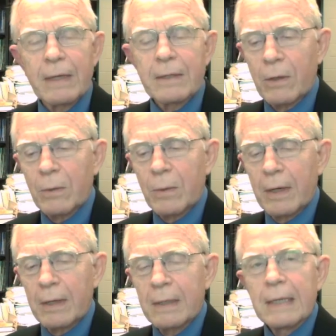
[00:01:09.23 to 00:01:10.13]
So,
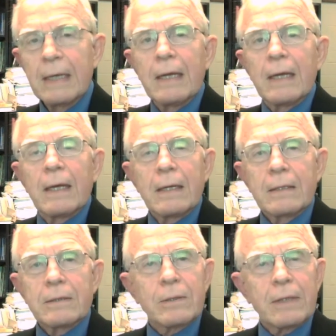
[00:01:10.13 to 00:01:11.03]
uh,
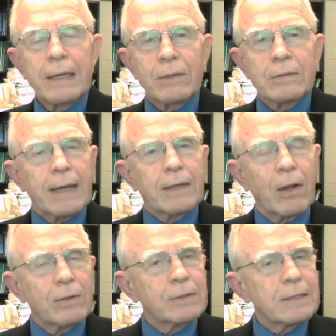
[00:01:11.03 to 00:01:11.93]
so clinical
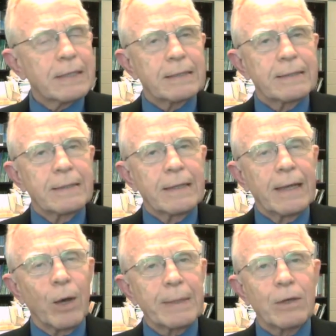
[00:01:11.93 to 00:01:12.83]
psychologists in
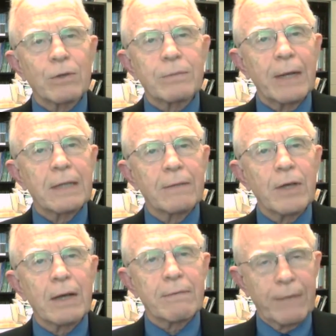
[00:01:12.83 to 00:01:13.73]
helping those parents have
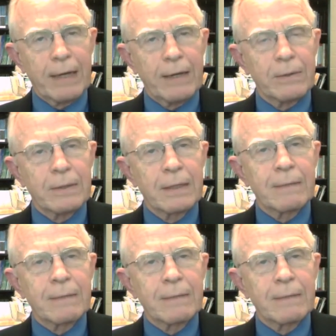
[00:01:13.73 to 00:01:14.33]
not found